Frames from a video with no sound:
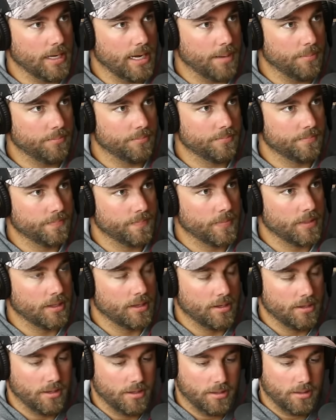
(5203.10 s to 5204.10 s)
Yeah,
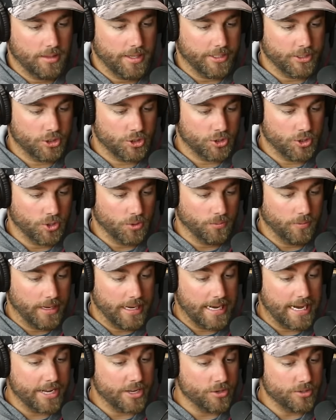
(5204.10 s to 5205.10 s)
that's true.
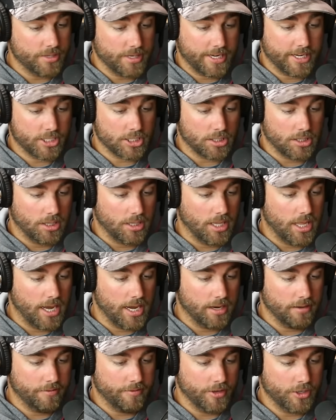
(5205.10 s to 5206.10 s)
And I used to catch a
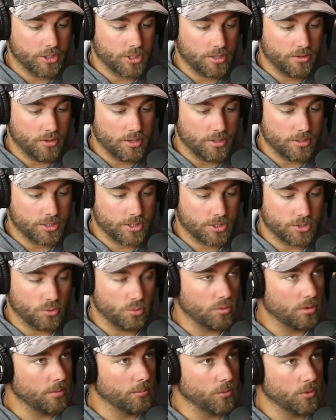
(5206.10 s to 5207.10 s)
lot of fish on that
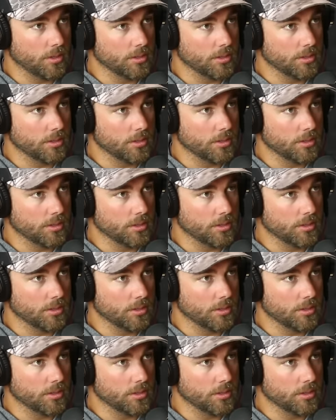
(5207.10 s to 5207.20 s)
Storm